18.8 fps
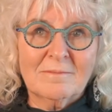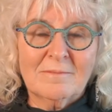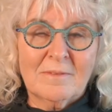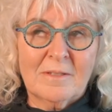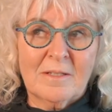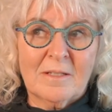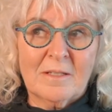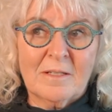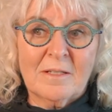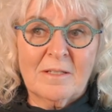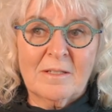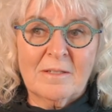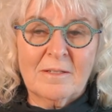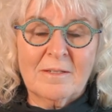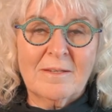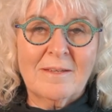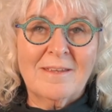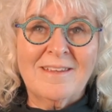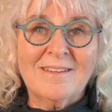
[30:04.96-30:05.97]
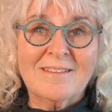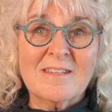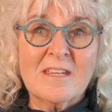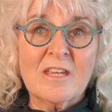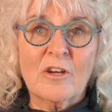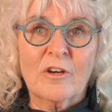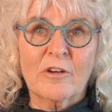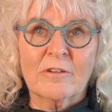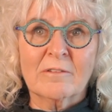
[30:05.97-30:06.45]
in
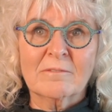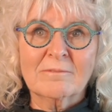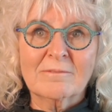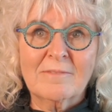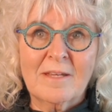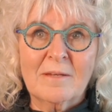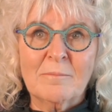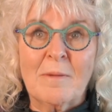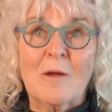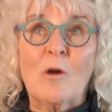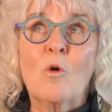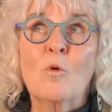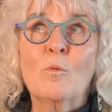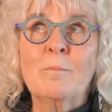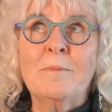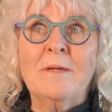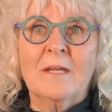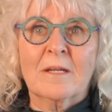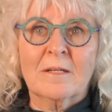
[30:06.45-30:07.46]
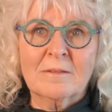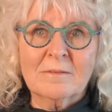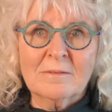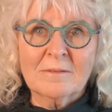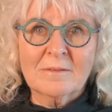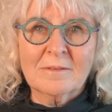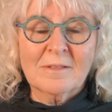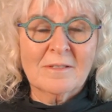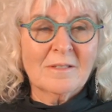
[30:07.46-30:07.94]
here, in my own being,
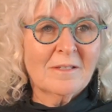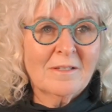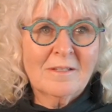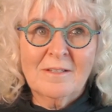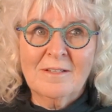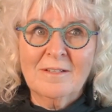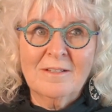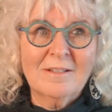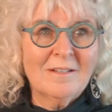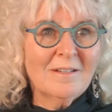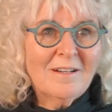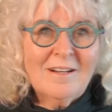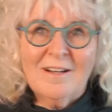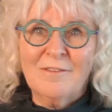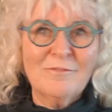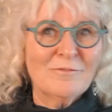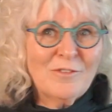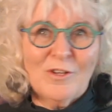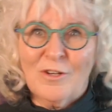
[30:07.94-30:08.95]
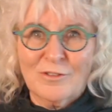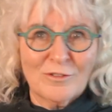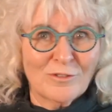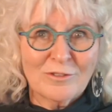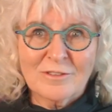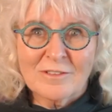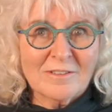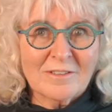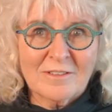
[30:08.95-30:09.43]
of not
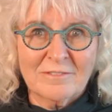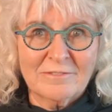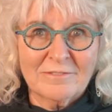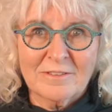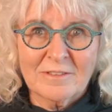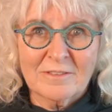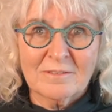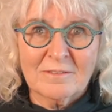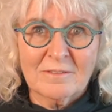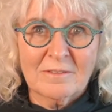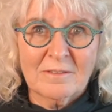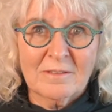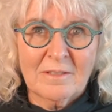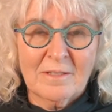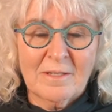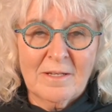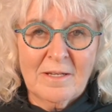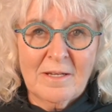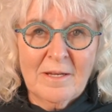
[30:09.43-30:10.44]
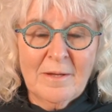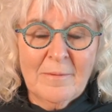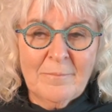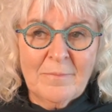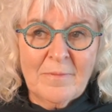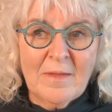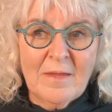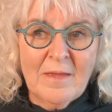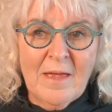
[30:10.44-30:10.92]
good enough.
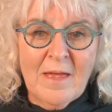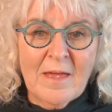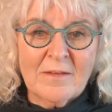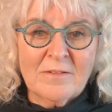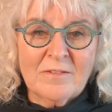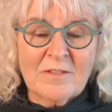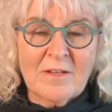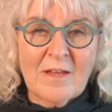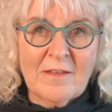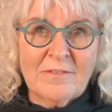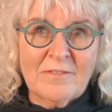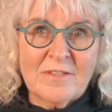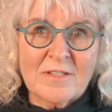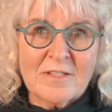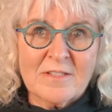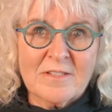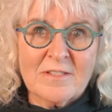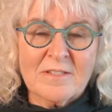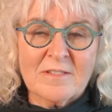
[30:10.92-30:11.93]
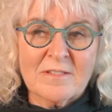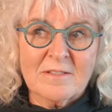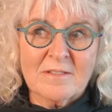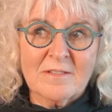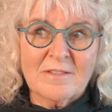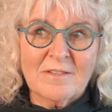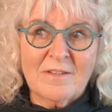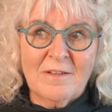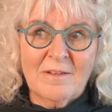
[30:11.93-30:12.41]
And this,
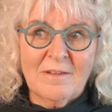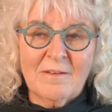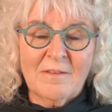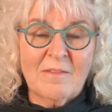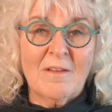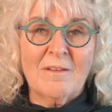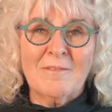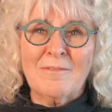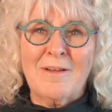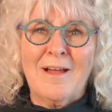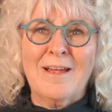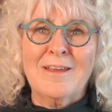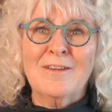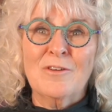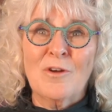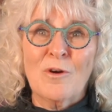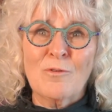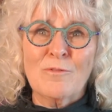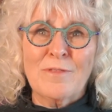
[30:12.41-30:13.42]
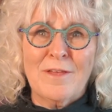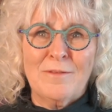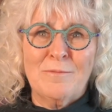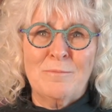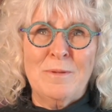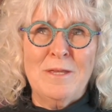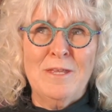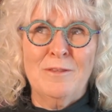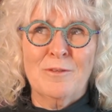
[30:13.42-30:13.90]
I know that
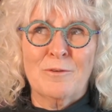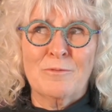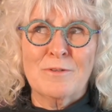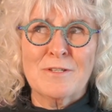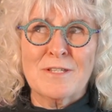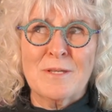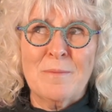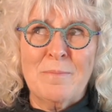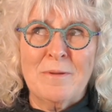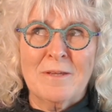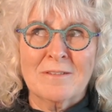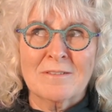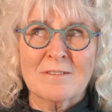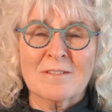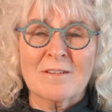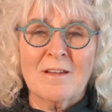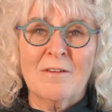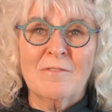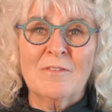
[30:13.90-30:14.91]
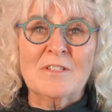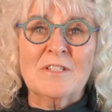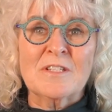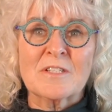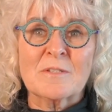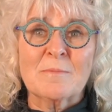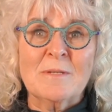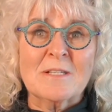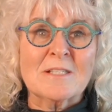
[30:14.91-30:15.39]
being the recipient of a
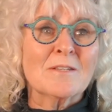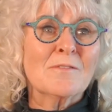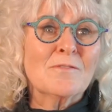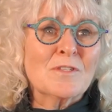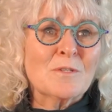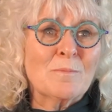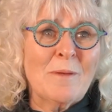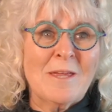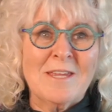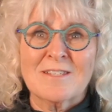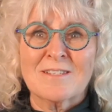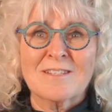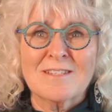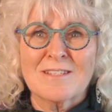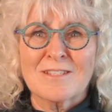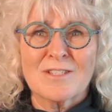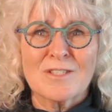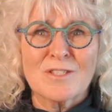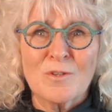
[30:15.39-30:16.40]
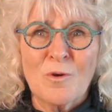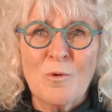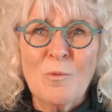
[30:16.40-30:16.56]
dismissive space is so